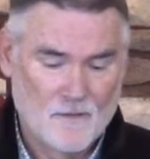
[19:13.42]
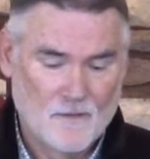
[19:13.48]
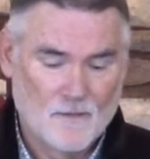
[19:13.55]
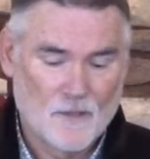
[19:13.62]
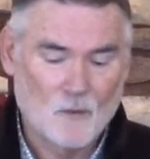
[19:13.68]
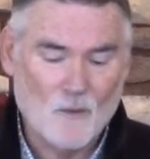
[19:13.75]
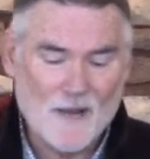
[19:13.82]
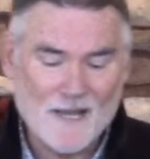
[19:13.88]

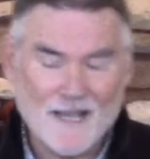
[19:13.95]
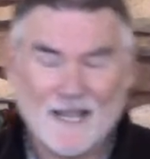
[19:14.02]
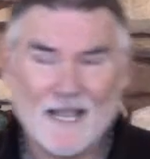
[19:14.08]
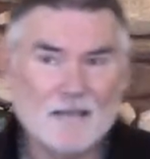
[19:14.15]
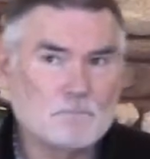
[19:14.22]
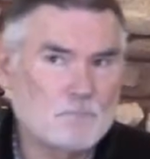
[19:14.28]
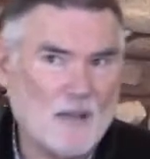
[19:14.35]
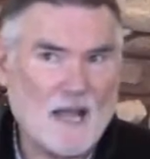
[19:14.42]
The way to
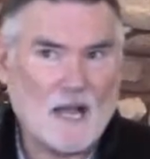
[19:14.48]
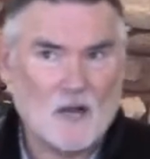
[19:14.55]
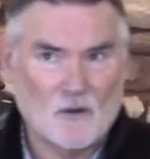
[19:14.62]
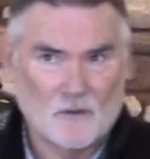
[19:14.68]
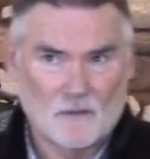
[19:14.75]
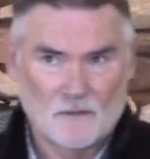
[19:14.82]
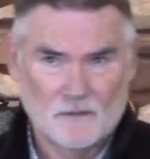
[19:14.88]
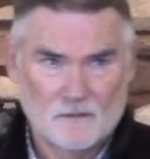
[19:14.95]
get
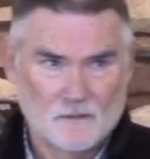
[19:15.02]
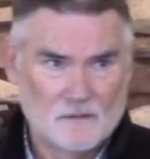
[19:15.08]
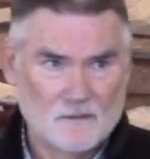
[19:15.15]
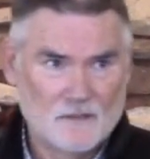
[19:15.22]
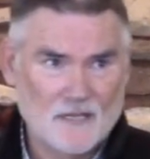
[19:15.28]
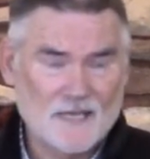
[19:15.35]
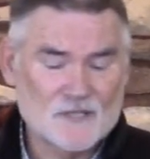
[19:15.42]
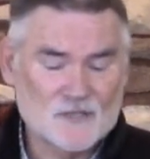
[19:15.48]
power
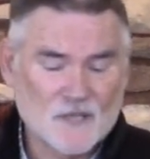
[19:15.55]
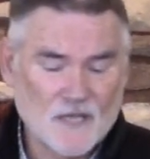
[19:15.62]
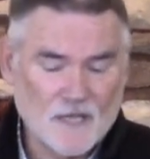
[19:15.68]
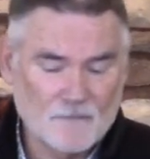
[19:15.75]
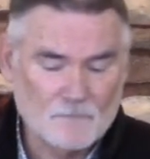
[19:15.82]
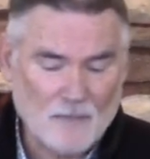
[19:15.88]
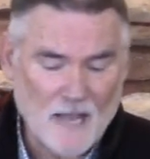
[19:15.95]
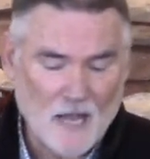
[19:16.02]
is to
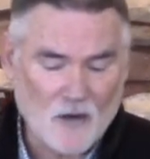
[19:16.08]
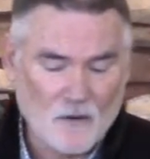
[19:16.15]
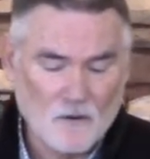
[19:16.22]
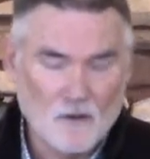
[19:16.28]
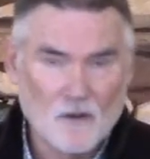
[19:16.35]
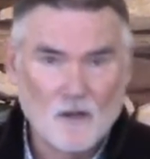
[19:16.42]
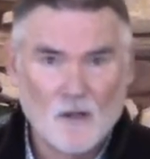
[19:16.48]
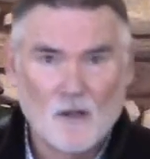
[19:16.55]
give
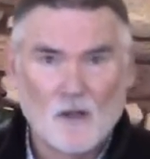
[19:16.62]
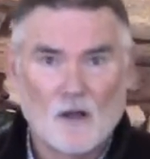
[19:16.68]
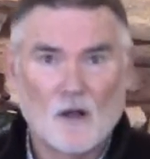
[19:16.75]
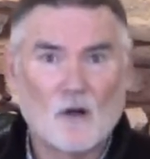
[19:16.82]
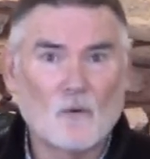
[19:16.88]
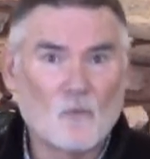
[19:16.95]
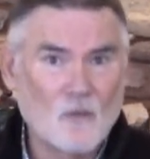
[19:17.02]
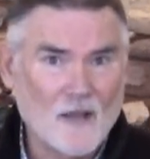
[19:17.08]
power
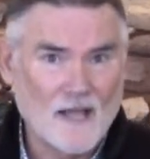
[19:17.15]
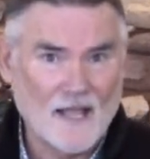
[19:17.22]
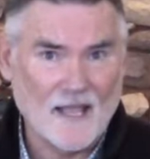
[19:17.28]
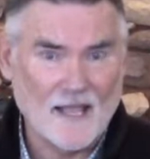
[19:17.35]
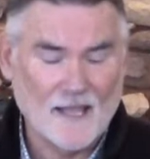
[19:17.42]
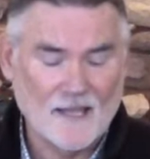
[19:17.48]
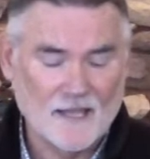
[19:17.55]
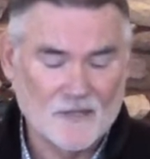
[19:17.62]

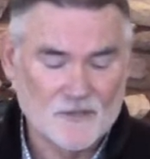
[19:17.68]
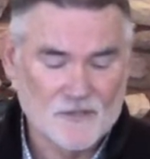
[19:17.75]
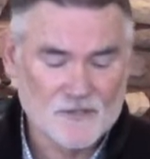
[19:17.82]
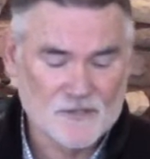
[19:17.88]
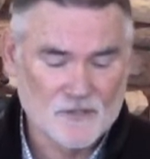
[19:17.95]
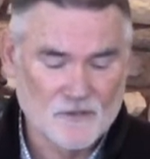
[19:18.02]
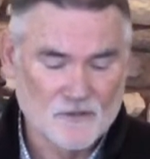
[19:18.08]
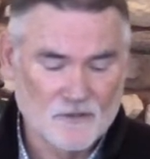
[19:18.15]
away and to
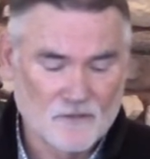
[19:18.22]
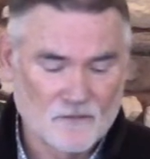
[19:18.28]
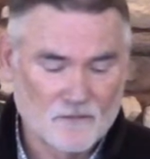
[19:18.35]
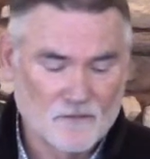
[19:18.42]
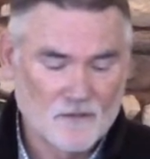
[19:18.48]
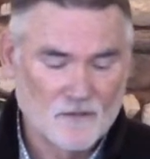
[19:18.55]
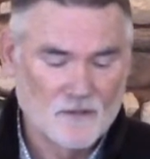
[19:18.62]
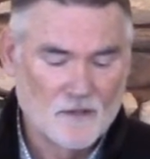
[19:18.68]

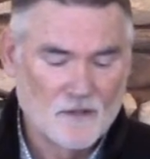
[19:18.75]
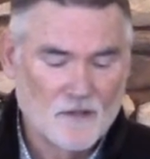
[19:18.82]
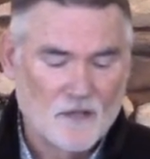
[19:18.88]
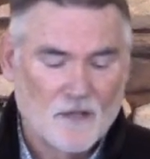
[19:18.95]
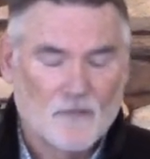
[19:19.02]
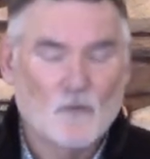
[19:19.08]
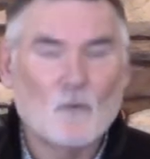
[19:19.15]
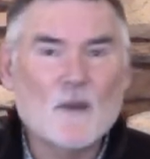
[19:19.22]
serve.
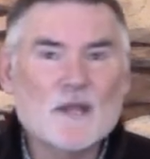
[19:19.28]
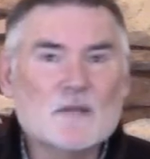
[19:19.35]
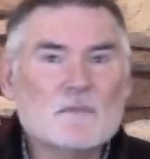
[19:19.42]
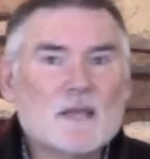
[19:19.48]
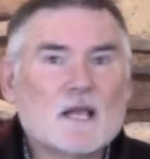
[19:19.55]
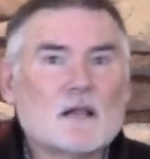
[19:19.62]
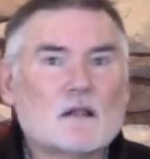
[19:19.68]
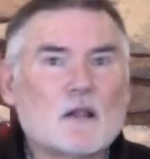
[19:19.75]
The way to
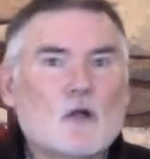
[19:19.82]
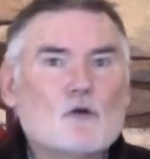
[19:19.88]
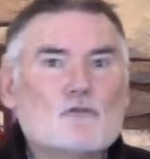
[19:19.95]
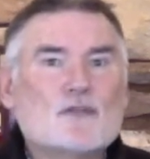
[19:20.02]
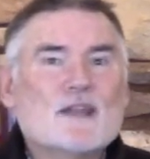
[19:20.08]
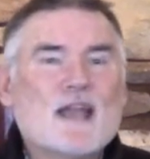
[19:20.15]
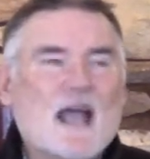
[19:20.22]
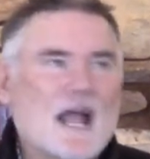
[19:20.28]
be
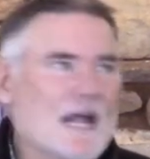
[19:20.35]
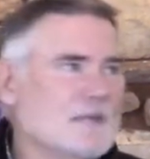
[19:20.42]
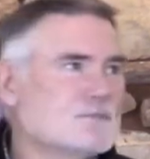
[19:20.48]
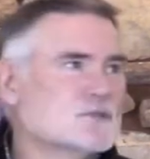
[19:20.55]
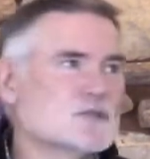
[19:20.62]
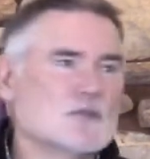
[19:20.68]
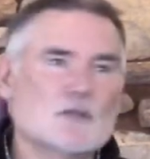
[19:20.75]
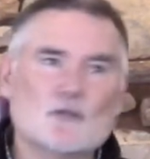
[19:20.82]
clothed in
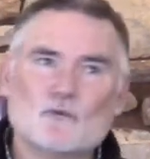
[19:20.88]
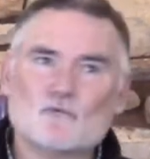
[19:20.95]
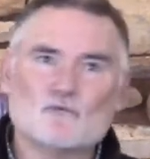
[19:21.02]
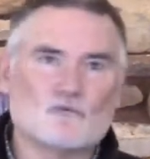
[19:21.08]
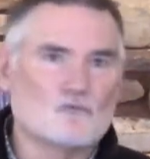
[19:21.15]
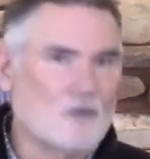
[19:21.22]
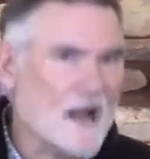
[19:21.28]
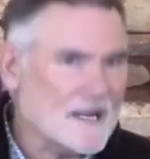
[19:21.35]
absolute
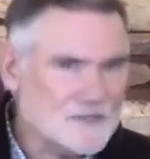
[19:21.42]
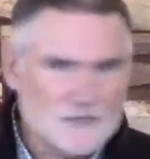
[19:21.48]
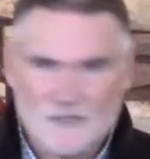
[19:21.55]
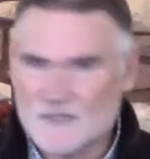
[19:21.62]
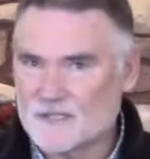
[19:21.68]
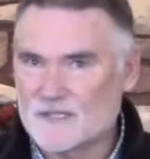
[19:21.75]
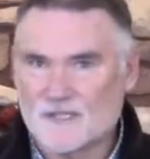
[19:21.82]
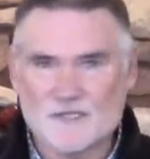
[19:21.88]

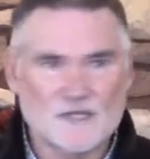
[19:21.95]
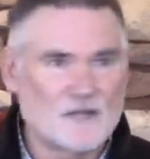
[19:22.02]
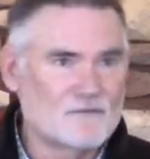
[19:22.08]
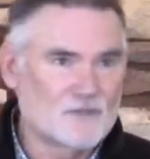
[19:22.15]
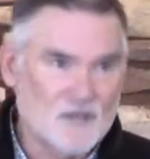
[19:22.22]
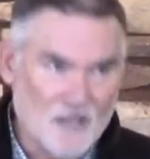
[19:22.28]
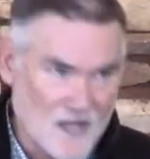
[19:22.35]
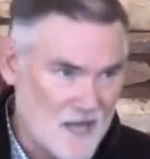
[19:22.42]
righteousness
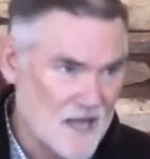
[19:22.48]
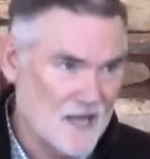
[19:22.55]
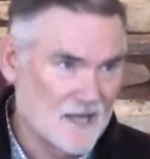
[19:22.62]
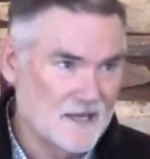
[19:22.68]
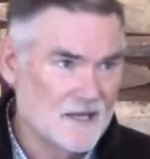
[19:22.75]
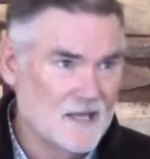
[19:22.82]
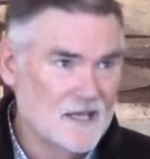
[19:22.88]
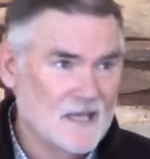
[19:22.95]
of
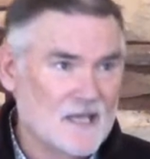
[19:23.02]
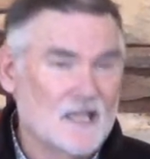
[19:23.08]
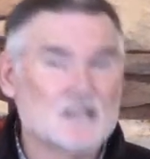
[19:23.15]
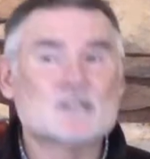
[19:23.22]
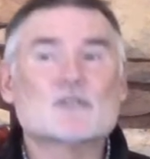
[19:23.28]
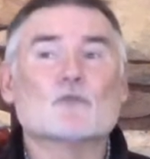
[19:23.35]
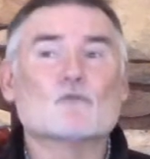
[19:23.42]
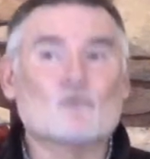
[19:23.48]
God
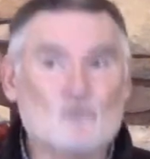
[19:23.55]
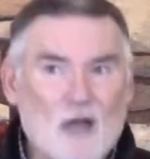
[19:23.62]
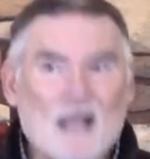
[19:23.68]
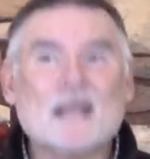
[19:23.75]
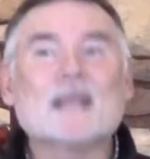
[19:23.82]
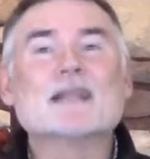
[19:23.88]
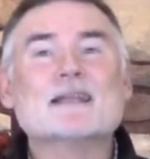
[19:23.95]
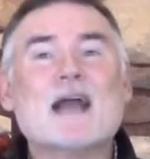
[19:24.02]
is to
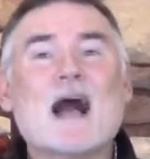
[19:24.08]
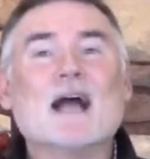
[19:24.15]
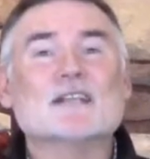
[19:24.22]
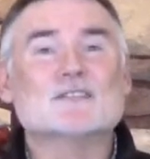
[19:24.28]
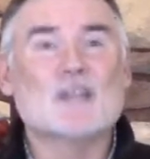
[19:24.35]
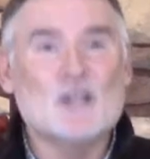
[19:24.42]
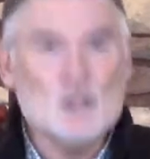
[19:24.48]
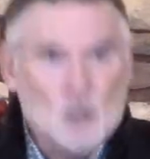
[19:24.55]

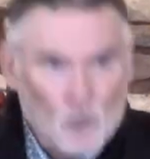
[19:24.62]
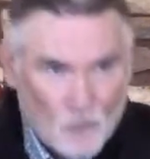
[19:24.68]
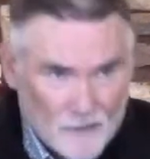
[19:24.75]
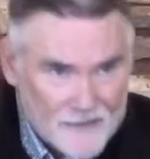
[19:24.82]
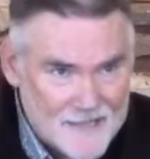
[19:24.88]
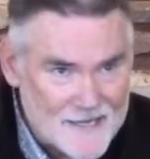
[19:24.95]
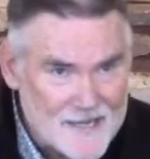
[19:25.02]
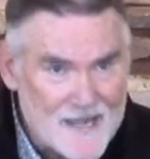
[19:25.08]
recognize that you are
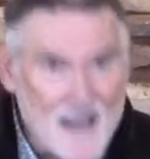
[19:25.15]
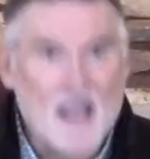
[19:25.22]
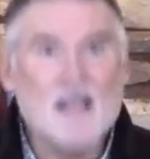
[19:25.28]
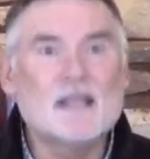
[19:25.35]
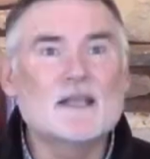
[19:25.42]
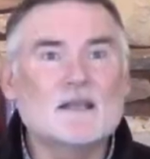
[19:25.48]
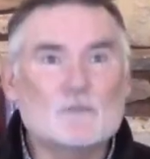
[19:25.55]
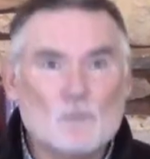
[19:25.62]

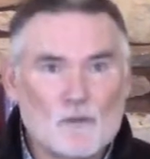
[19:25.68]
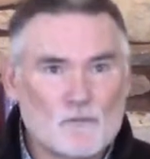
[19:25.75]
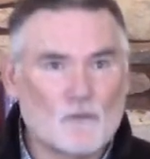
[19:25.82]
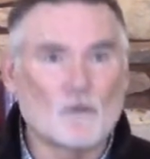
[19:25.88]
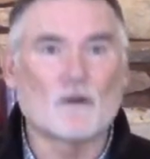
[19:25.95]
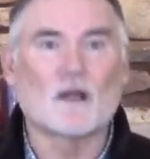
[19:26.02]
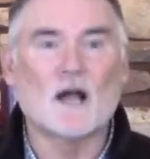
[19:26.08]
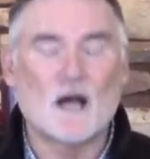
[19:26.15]
naked
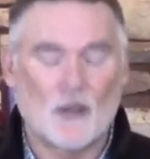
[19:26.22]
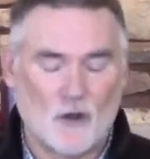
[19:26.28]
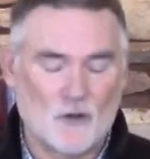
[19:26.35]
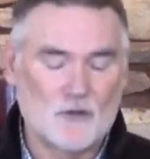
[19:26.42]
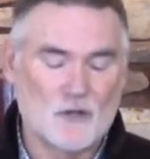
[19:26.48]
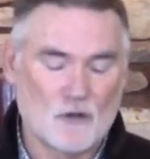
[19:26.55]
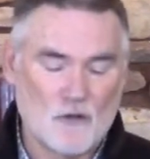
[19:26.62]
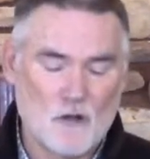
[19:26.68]
before God
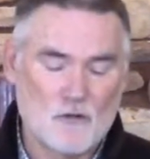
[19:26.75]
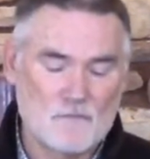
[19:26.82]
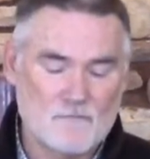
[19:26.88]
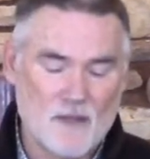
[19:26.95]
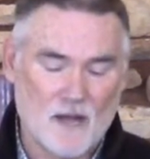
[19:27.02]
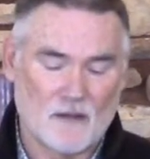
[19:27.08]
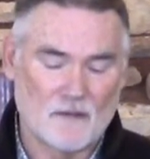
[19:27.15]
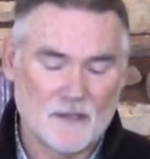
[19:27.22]
on your own
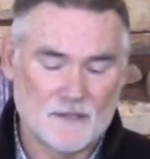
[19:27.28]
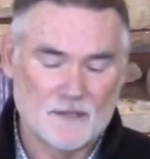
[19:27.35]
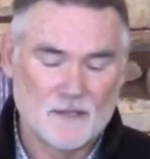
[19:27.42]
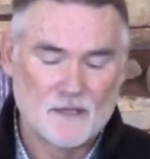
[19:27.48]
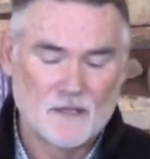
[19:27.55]
merit.